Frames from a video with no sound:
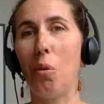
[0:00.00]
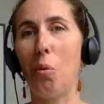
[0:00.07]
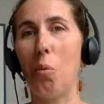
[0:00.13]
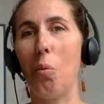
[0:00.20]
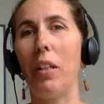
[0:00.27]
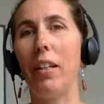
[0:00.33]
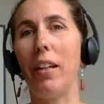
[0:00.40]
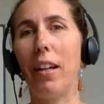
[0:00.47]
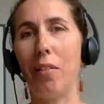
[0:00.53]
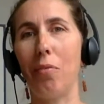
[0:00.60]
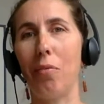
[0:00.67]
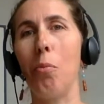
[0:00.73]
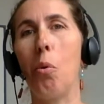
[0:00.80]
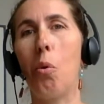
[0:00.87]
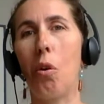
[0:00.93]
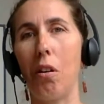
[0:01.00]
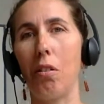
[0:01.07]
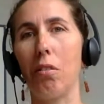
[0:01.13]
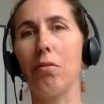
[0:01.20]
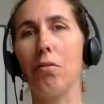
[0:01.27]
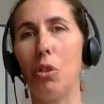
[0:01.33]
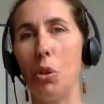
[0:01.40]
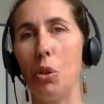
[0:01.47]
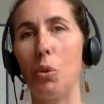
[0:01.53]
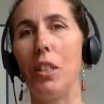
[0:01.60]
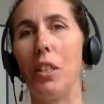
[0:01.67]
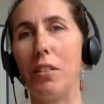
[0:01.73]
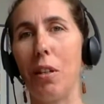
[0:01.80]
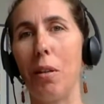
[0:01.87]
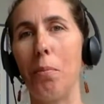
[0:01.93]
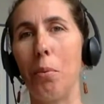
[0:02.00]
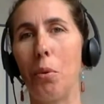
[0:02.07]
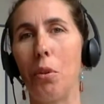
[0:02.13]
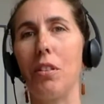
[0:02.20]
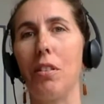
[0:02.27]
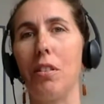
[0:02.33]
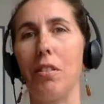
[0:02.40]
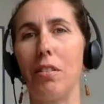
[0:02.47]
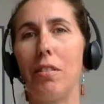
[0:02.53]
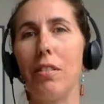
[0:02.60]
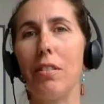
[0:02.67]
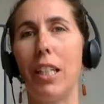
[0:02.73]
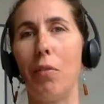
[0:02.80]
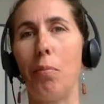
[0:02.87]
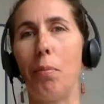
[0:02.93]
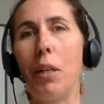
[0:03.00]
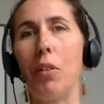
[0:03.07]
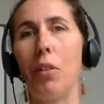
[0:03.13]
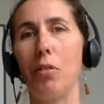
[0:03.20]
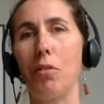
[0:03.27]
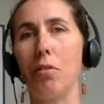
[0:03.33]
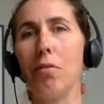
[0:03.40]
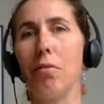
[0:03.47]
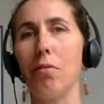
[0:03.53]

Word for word: when they have more nutrients on board to give better,